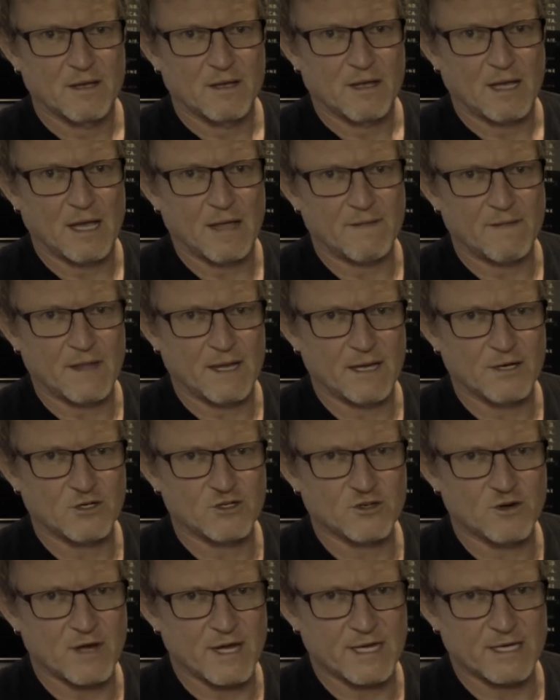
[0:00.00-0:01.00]
and then
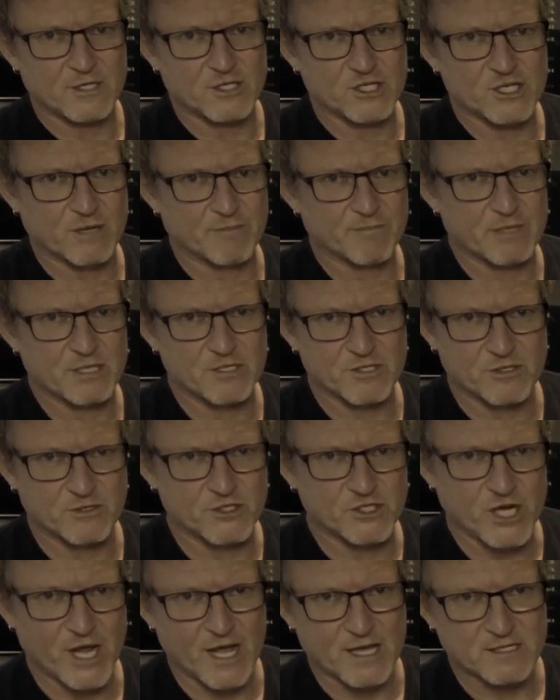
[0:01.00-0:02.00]
try and jump into a
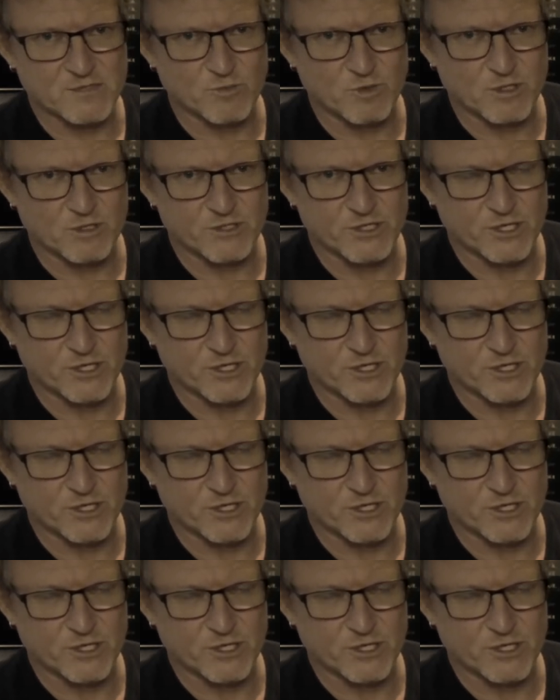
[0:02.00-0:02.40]
jazz world,